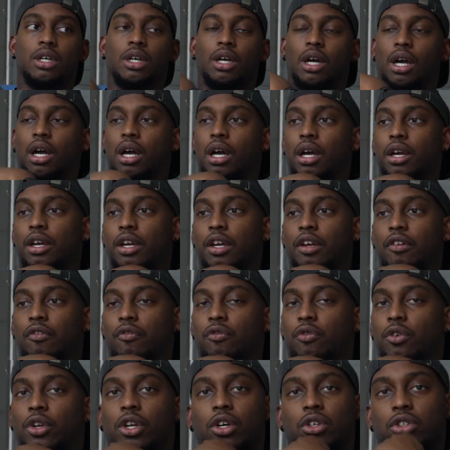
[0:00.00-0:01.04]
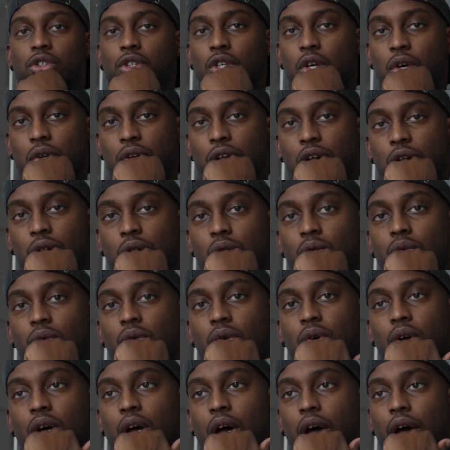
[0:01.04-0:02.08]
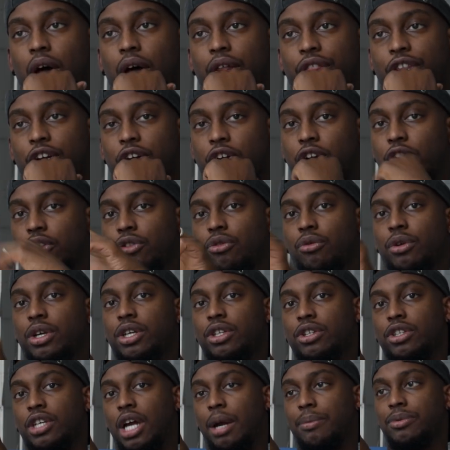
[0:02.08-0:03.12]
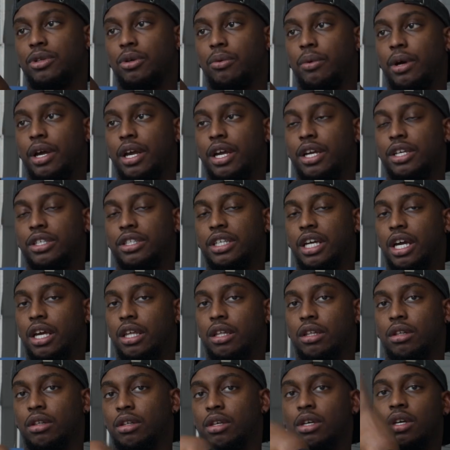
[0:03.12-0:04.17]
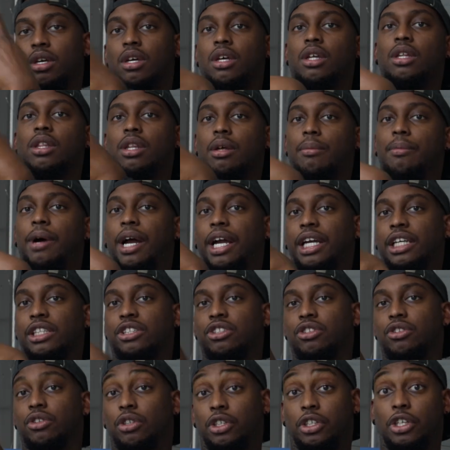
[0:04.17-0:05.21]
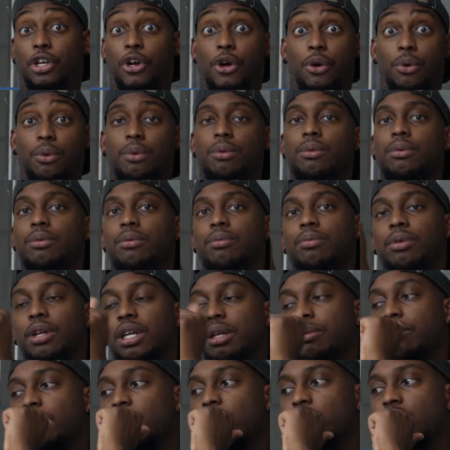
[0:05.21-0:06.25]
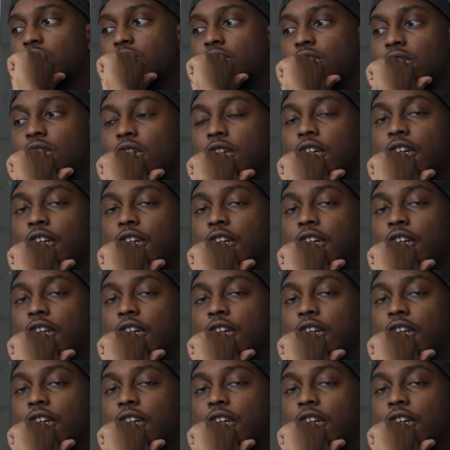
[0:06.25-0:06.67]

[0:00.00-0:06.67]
For those who don't know, there are 3 types of ways that the bikes go, pretty much.